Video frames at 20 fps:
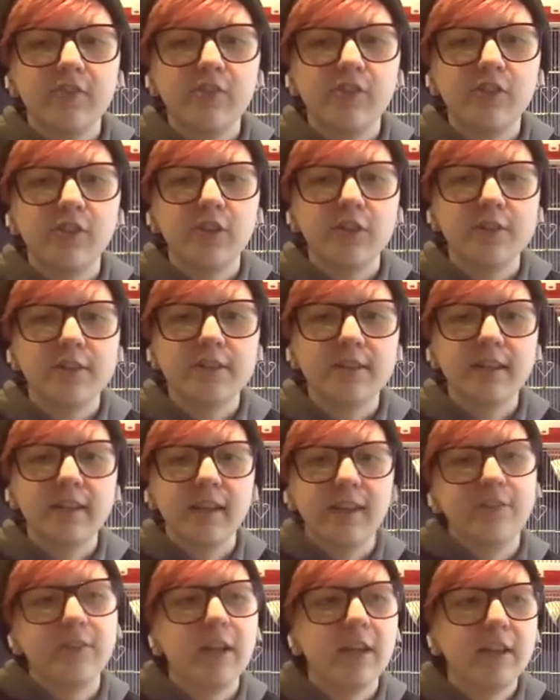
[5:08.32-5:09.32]
starts
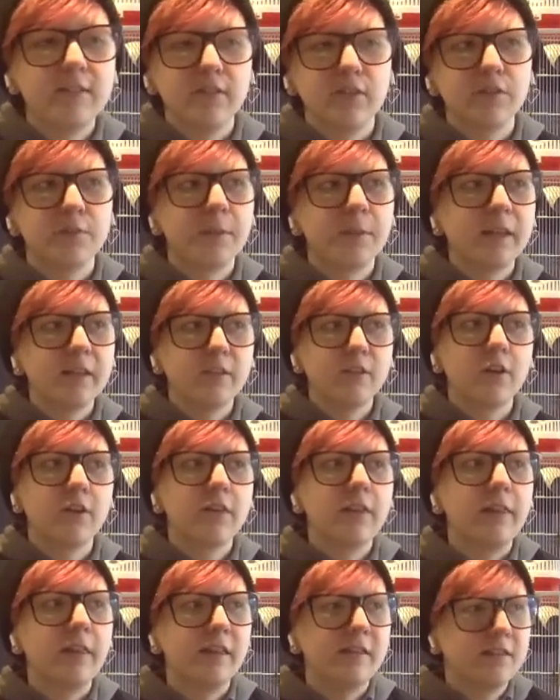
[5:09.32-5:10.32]
singing and Vanessa starts playing guitar
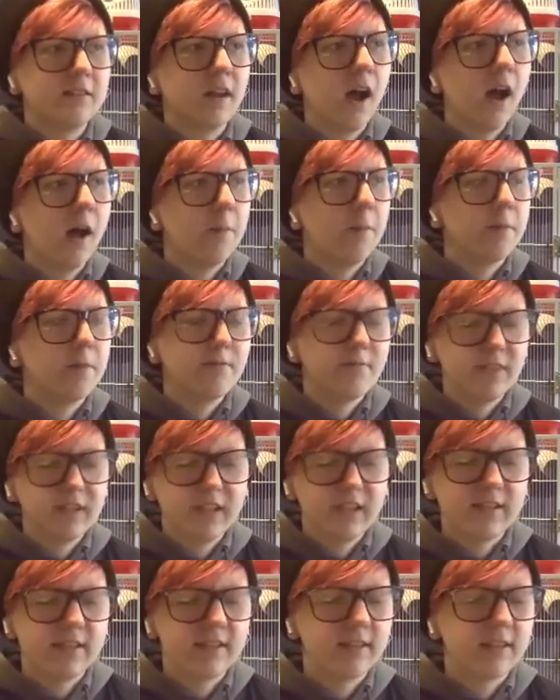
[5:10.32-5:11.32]
and then they stop. And
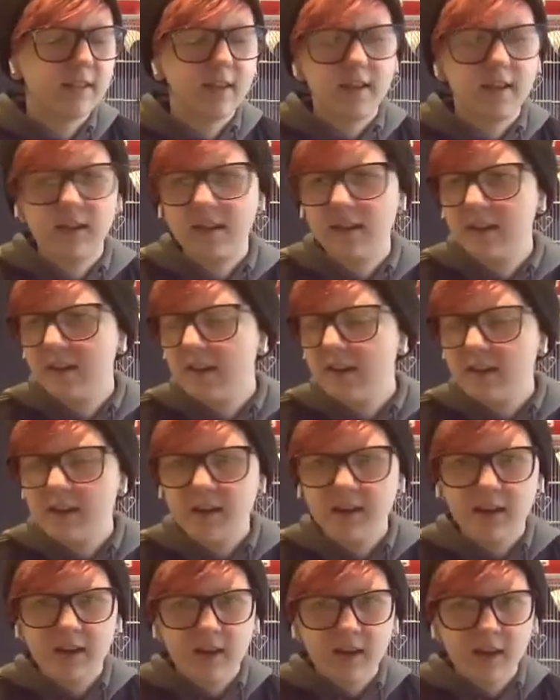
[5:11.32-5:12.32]
Vanessa's like,
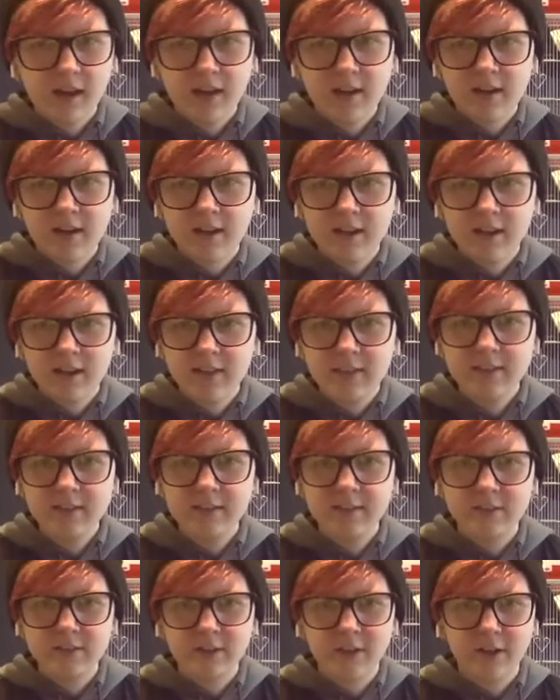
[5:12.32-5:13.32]
how did I get this
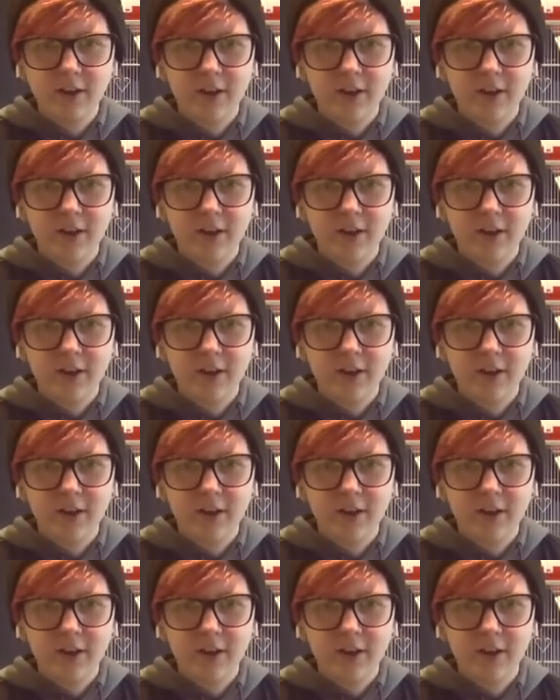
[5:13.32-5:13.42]
guitar?